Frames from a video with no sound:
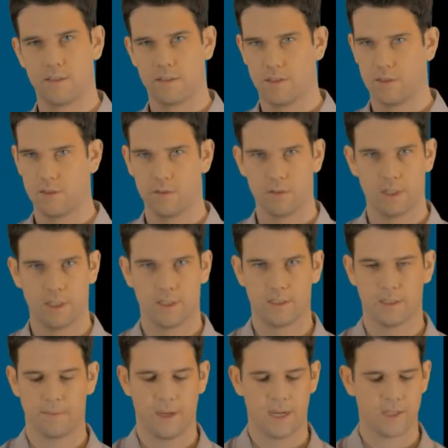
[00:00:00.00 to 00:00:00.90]
to
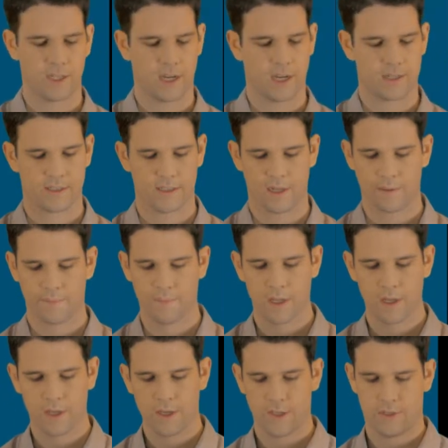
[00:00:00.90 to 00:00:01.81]
some Ajax thing,
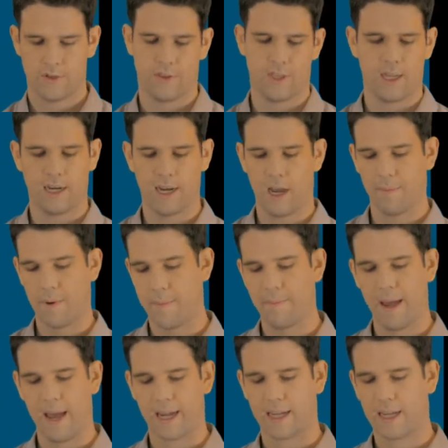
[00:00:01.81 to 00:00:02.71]
so that now my
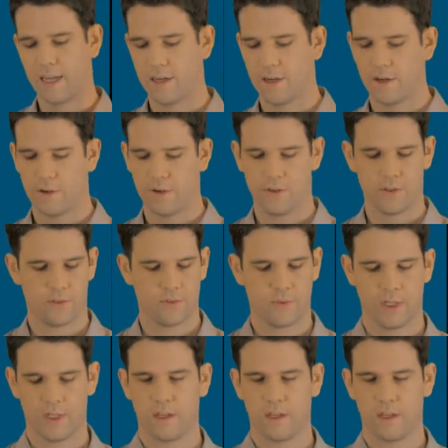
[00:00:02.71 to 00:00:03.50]
backend knows